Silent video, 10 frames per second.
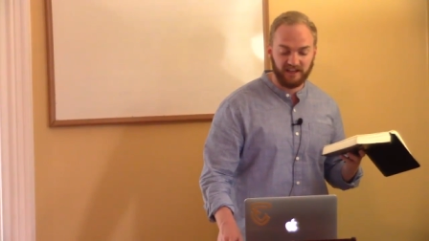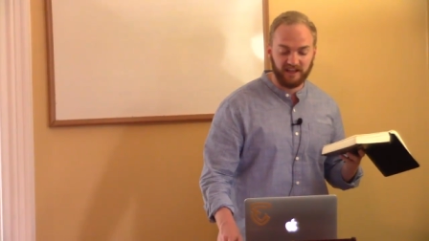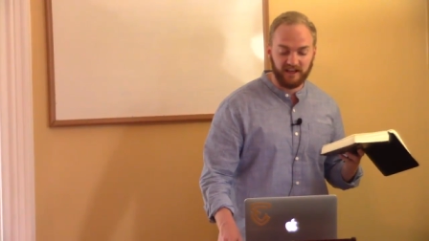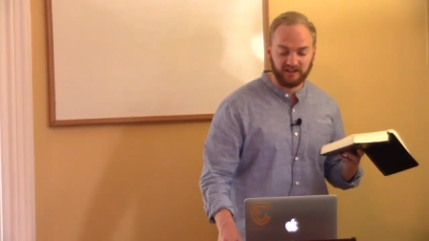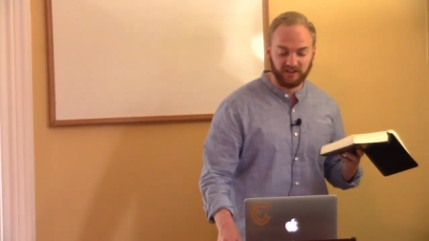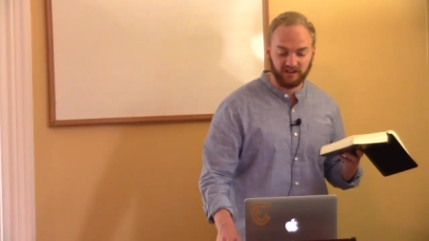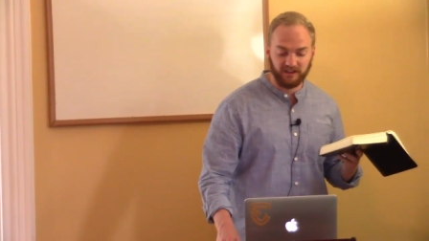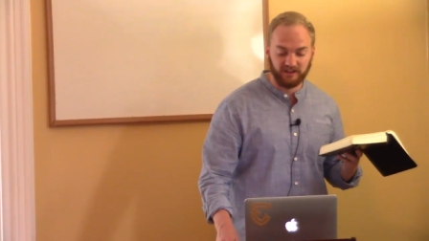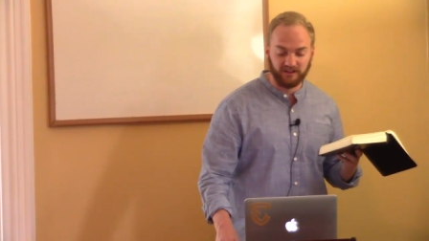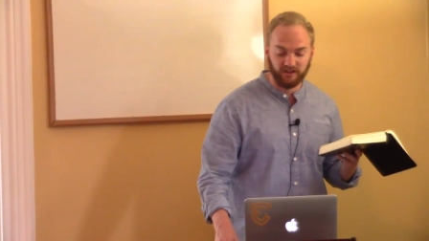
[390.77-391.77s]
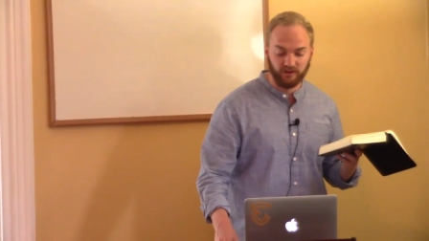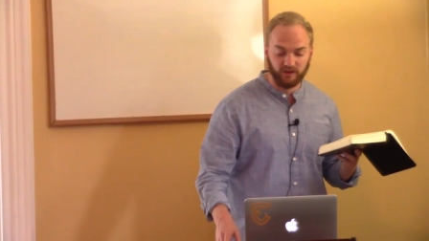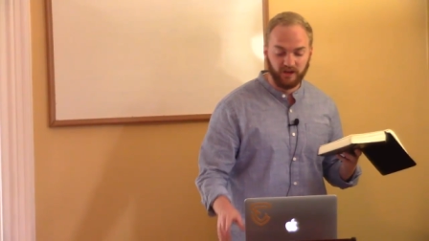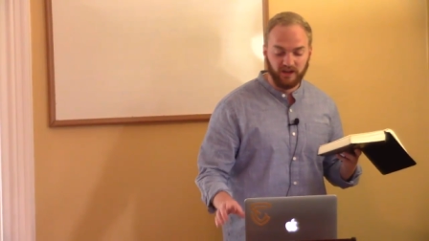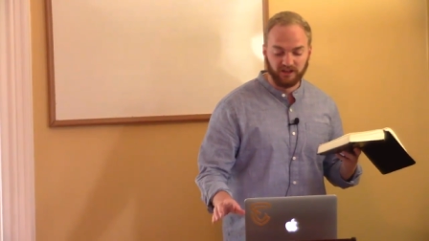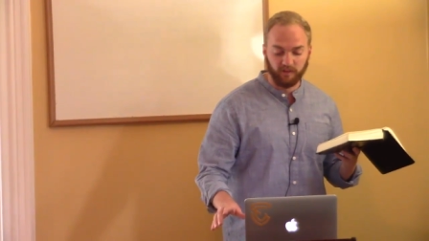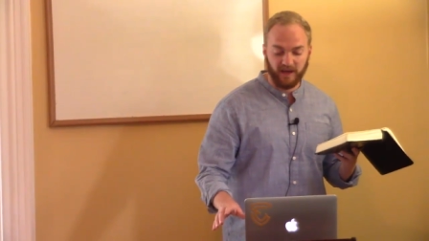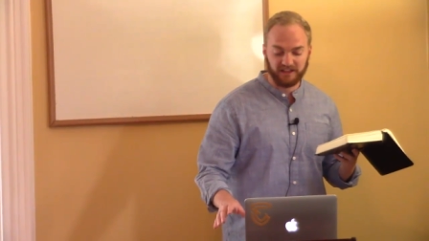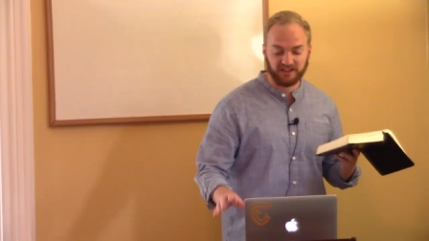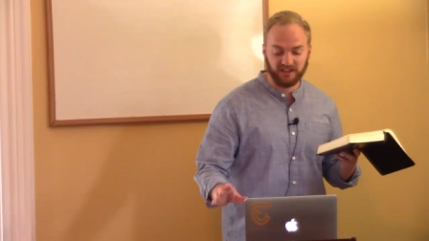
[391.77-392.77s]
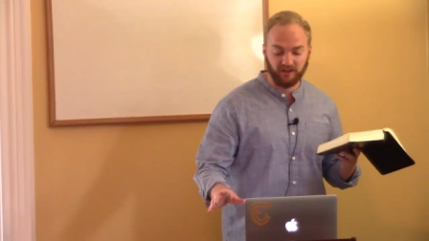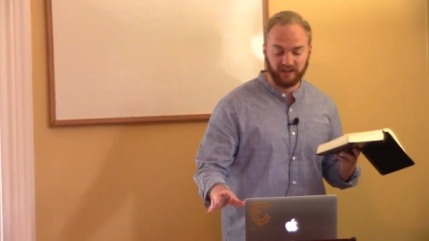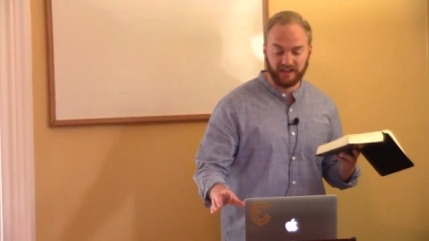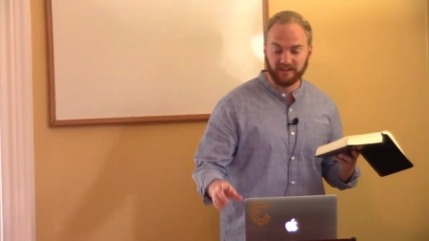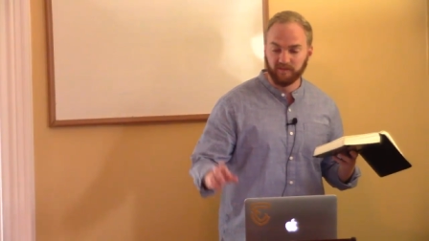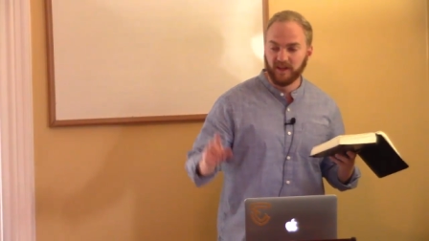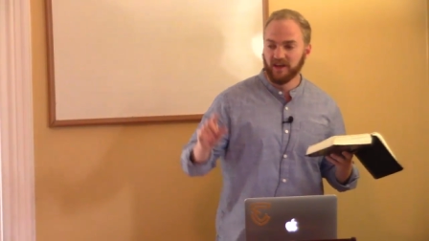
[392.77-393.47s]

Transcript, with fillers: and entered into Jabesh Gilead.